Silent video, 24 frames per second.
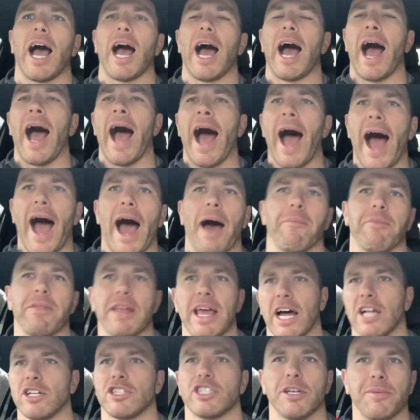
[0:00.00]
harm the
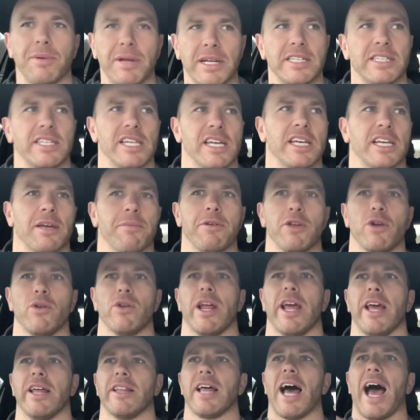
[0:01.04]
LGBT
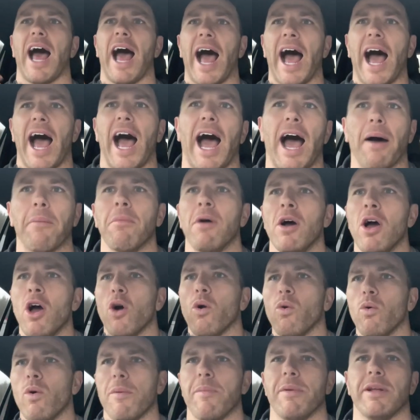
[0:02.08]
community, that
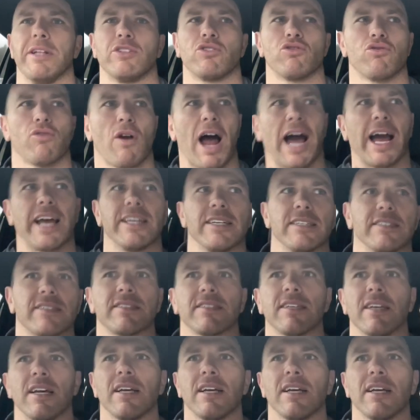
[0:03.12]
harm women's rights.